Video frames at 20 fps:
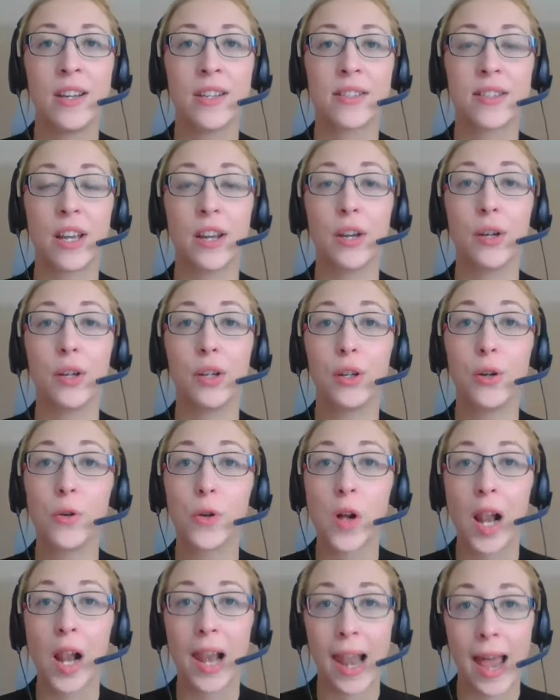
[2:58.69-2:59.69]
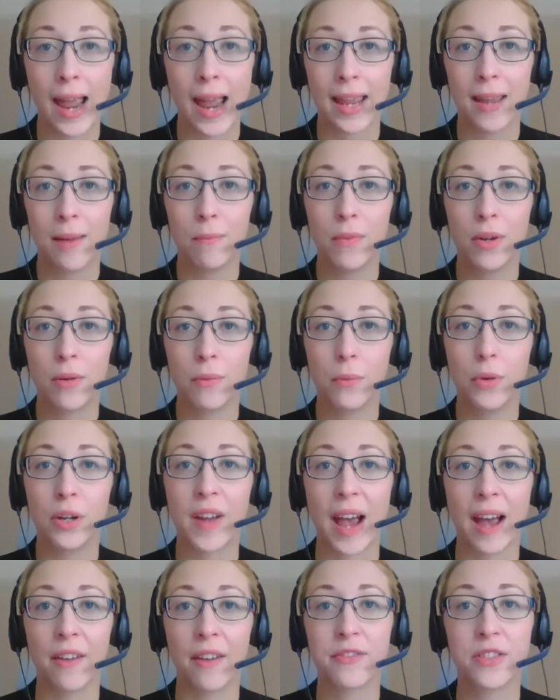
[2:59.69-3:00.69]
So your claim would
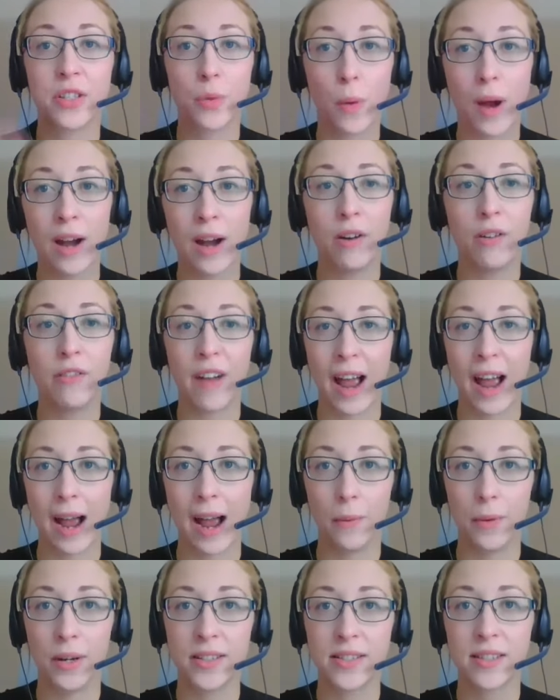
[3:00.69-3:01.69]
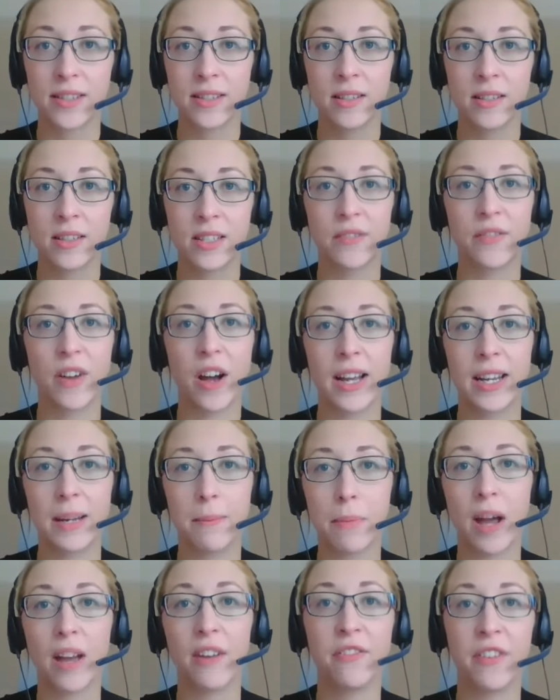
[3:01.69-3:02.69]
have 12 hours divided
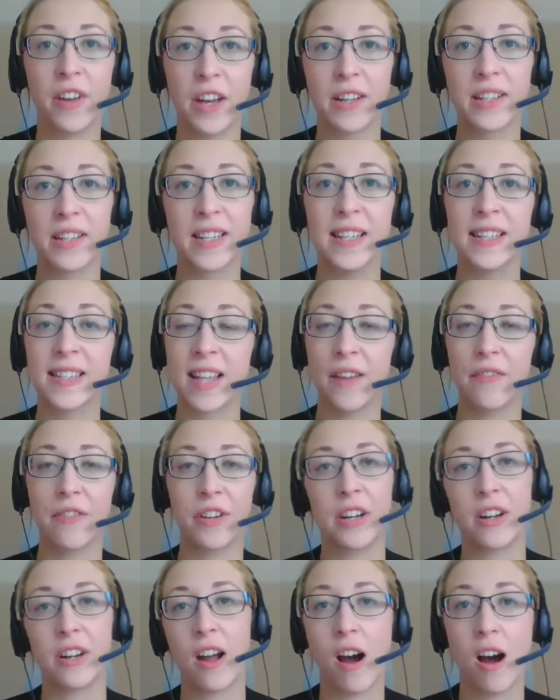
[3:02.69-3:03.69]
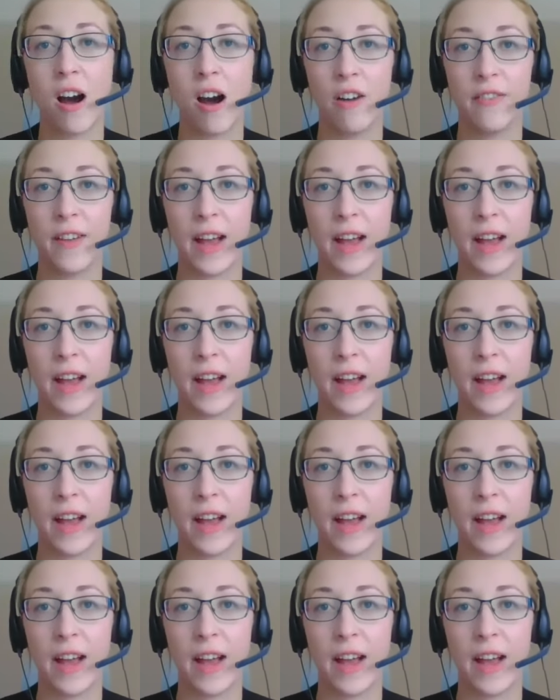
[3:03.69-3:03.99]
by 37.5